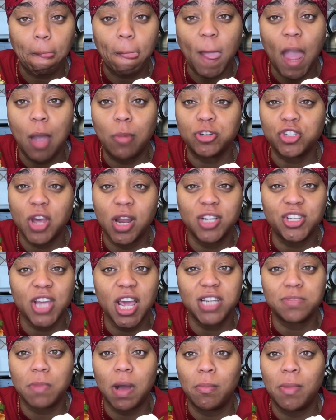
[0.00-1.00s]
I was trying to
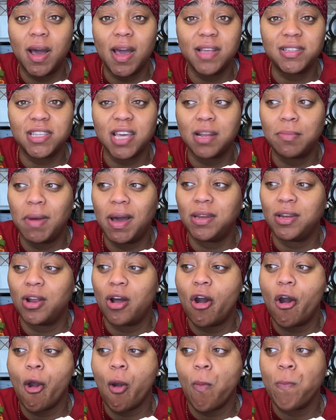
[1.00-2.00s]
change my mindset about it
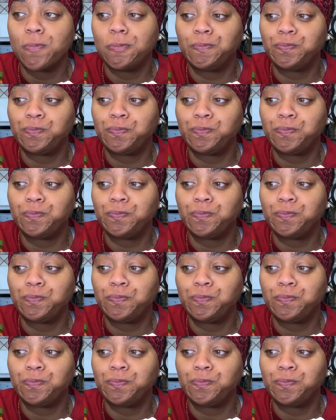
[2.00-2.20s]
all,